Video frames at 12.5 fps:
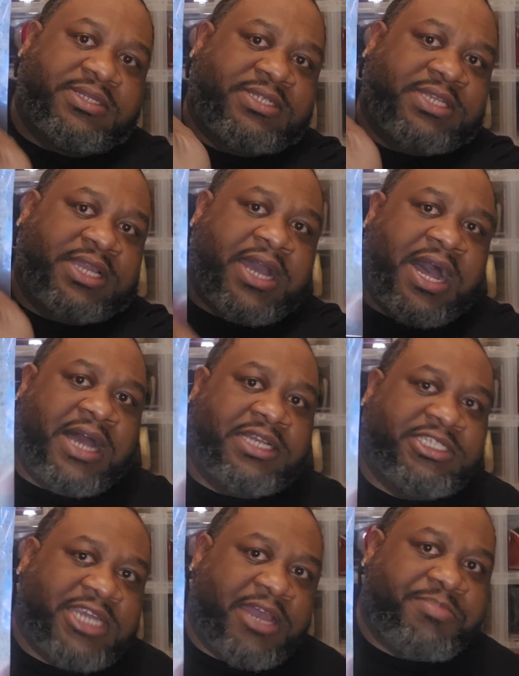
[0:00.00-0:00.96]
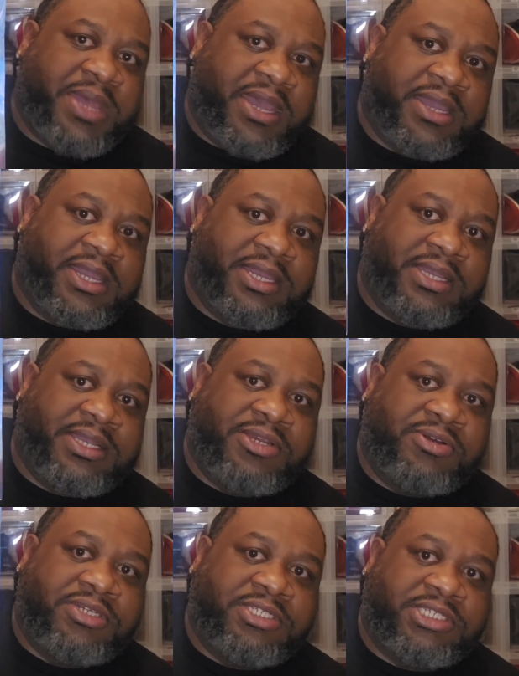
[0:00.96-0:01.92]
Cigar Champagne. You
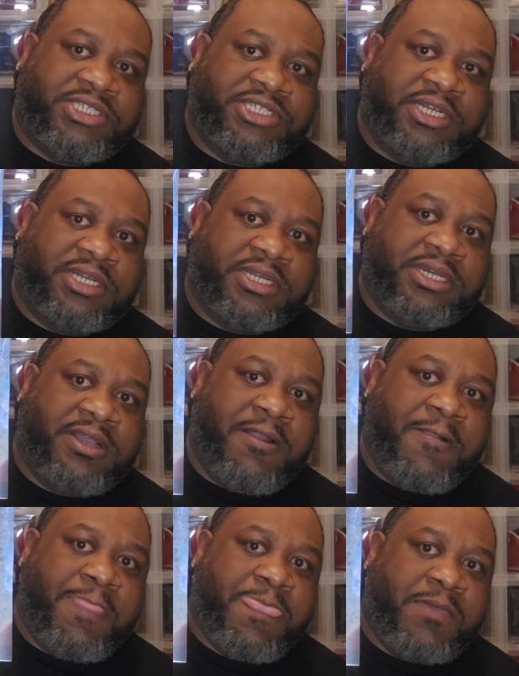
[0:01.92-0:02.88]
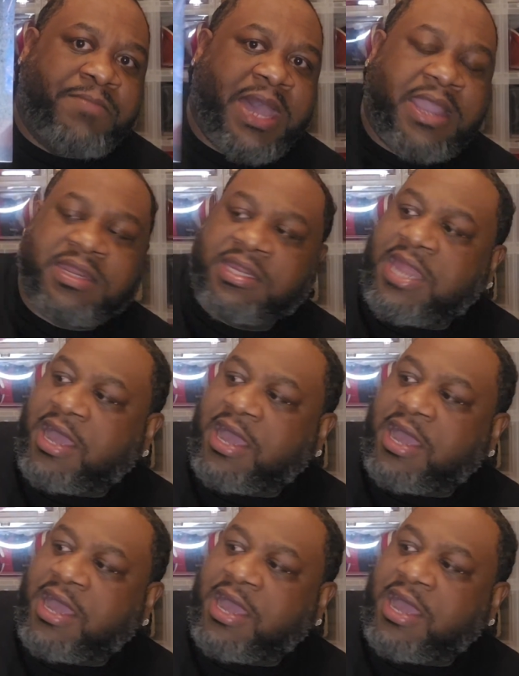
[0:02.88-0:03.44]
know, he just chilling back in the